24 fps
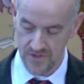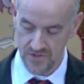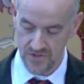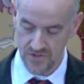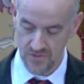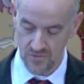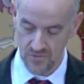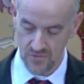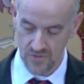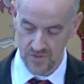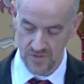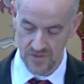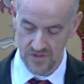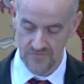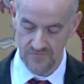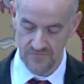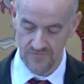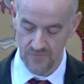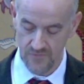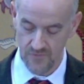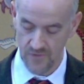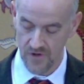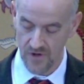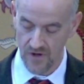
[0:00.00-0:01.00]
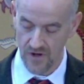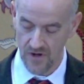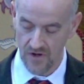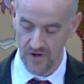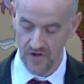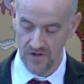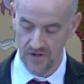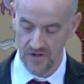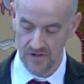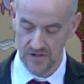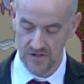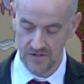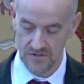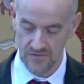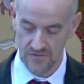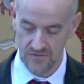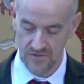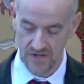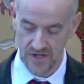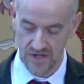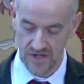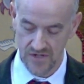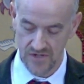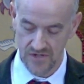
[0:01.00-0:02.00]
will for all
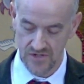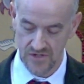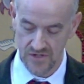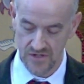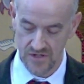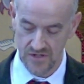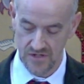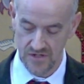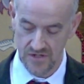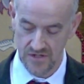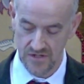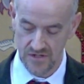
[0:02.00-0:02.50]
creation.